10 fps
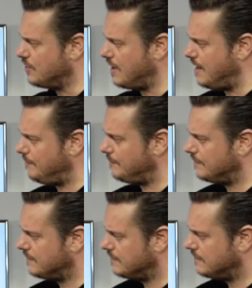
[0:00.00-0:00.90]
up,
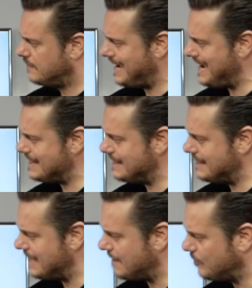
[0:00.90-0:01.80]
and then
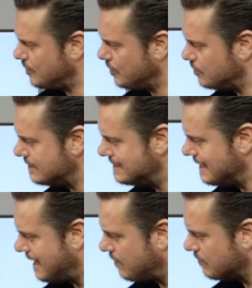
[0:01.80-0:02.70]
I'm going to go
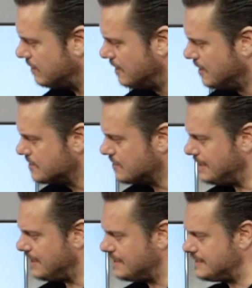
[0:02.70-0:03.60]
down. So the
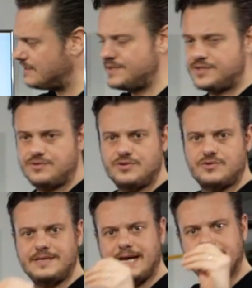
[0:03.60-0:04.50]
idea is to create